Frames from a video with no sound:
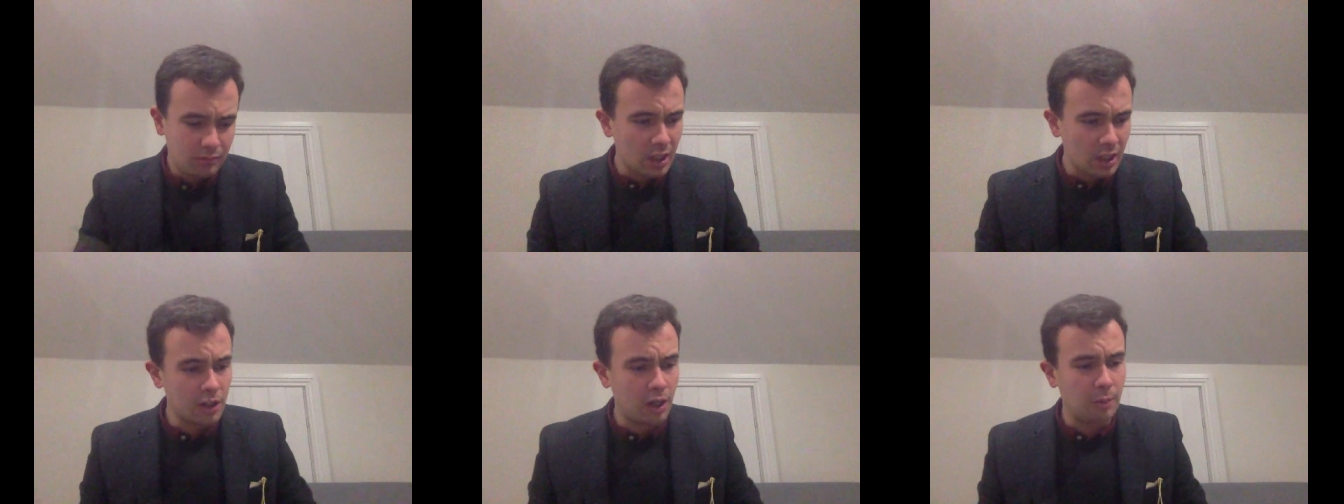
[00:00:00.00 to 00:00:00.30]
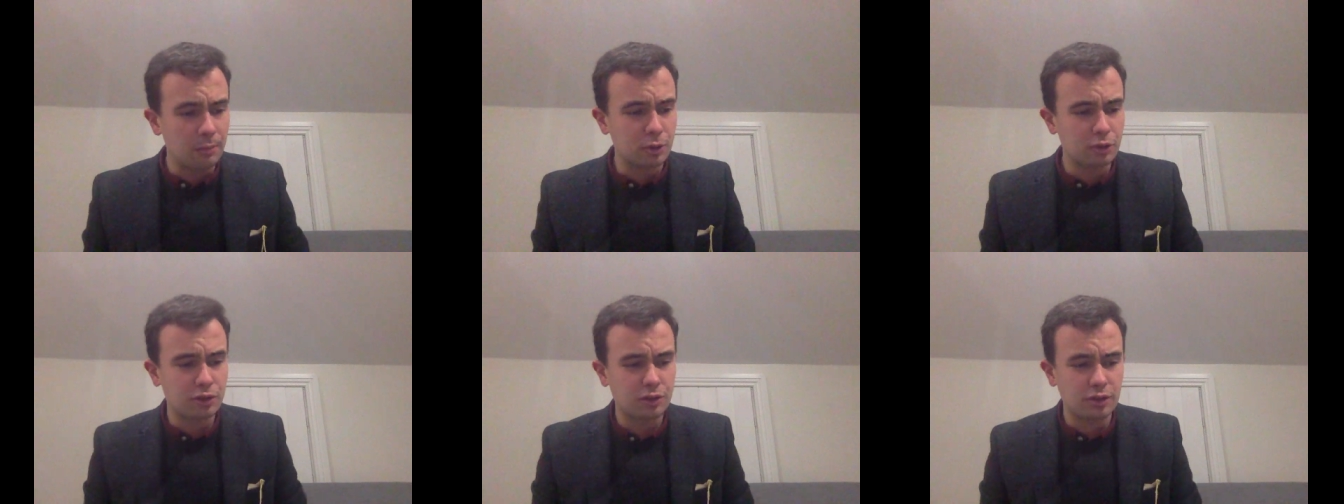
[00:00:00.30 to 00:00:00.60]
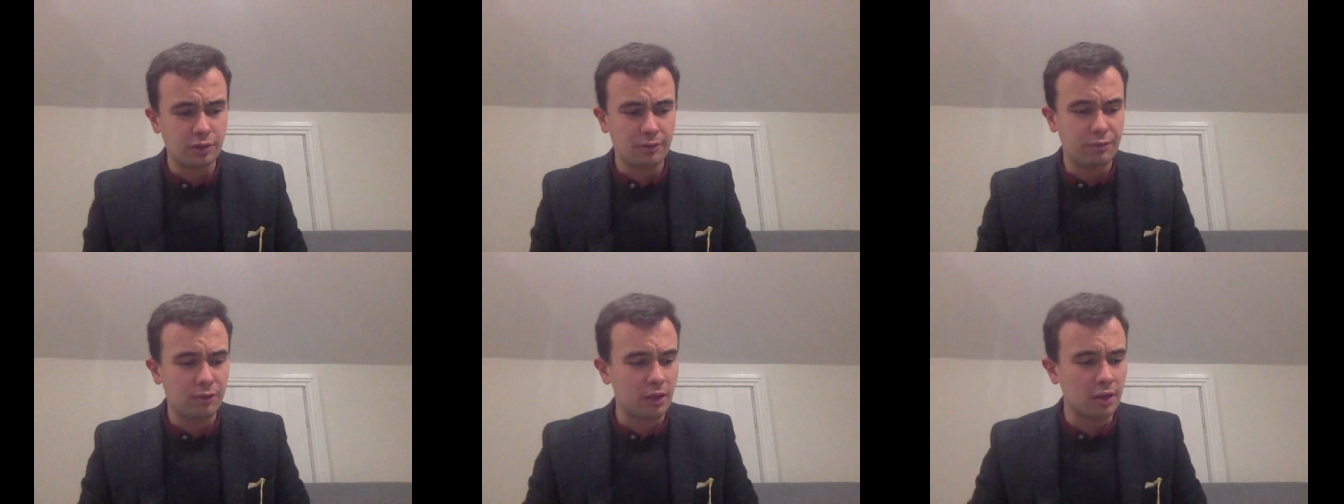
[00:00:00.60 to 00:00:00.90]
not much
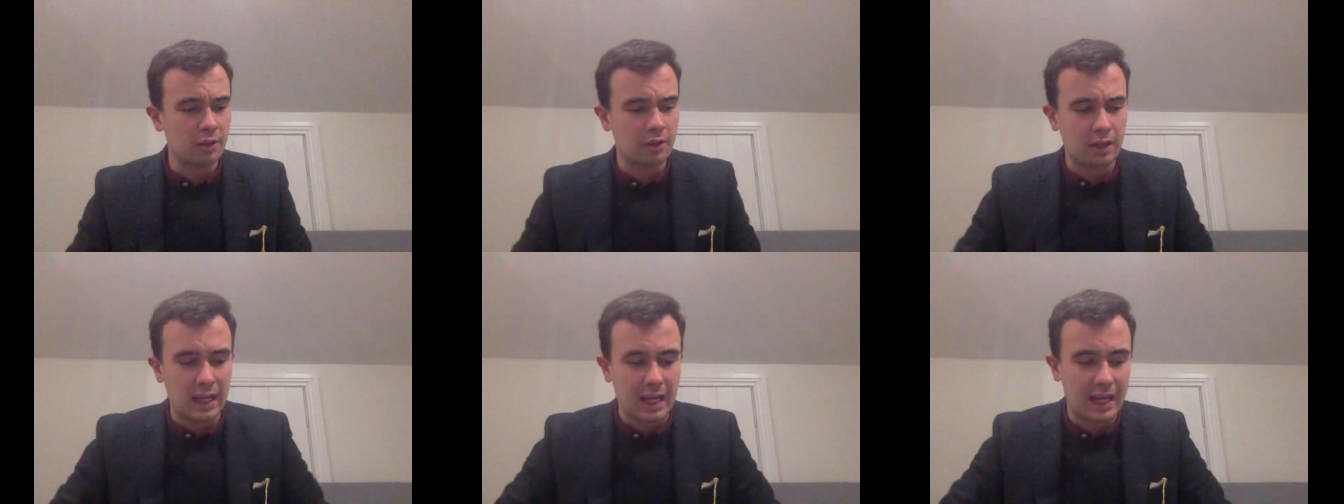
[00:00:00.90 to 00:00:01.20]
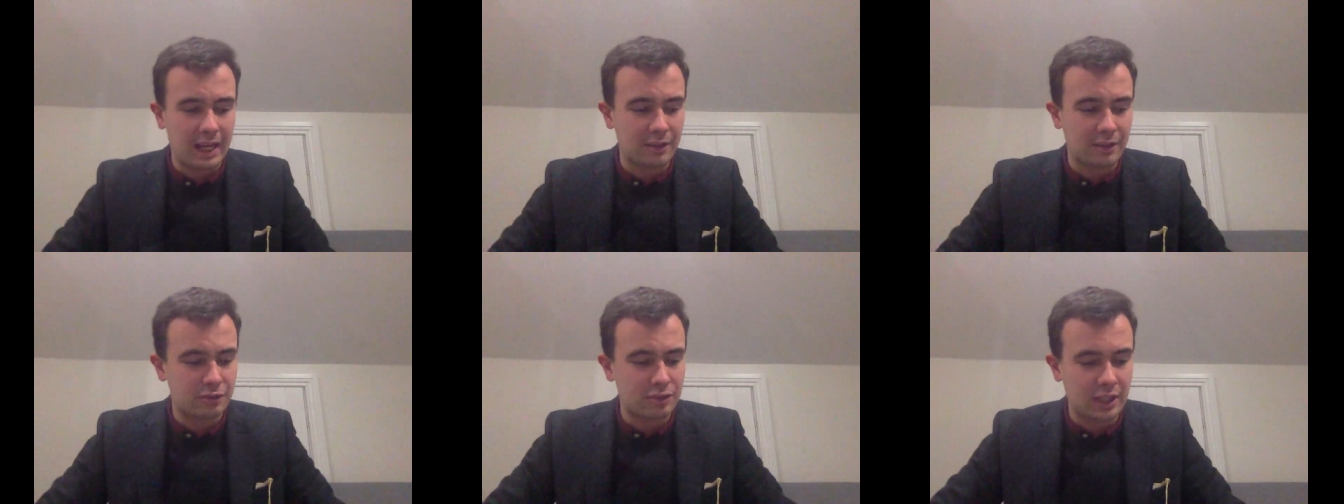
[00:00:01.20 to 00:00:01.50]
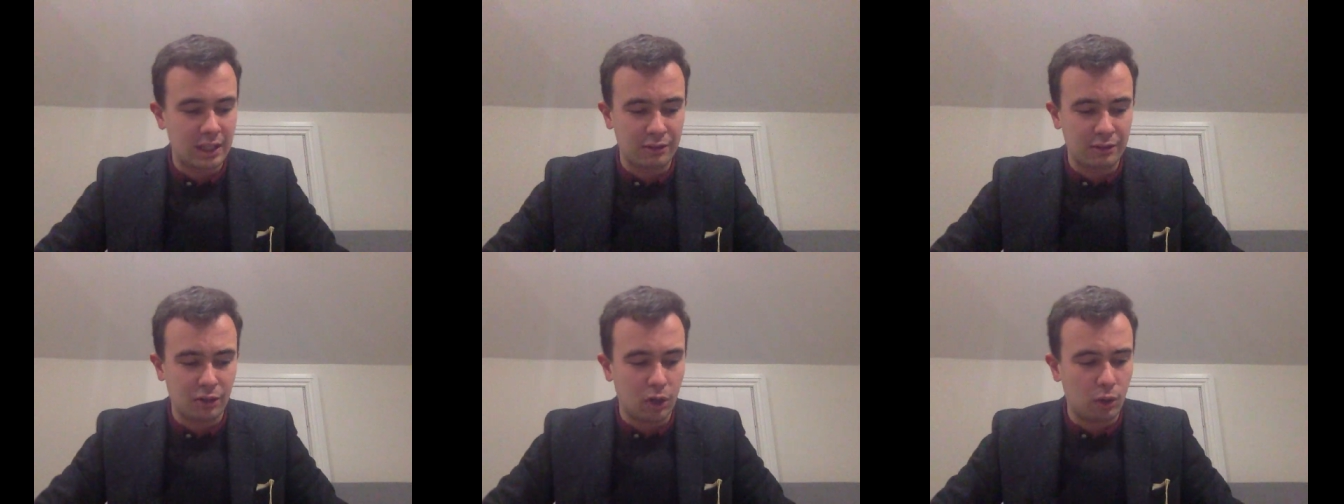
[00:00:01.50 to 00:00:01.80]
to uh,
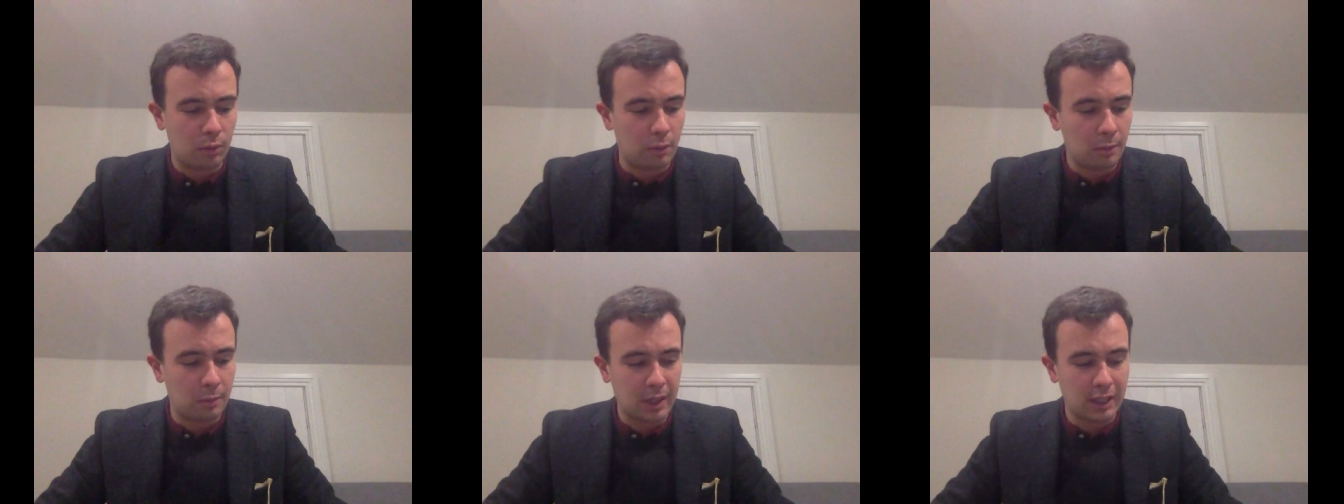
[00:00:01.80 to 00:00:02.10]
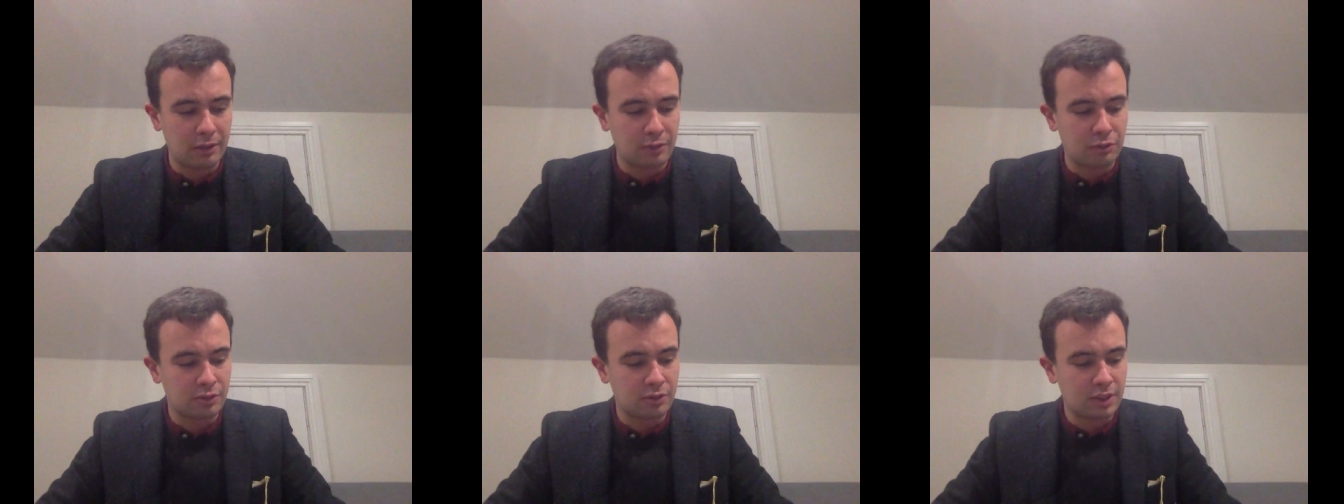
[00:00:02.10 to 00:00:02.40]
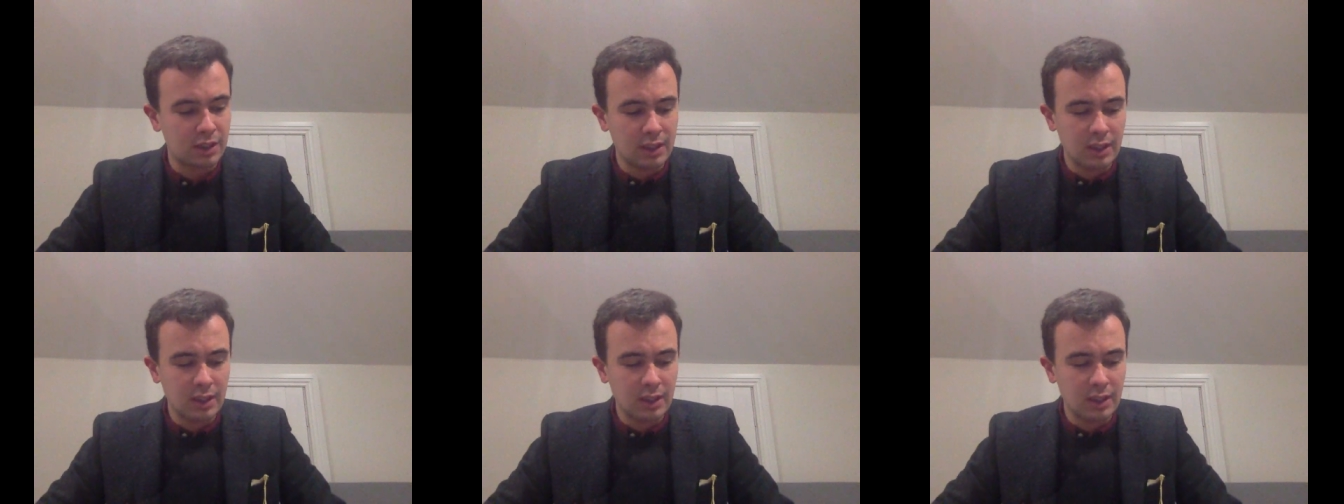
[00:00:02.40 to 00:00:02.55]
shout home about.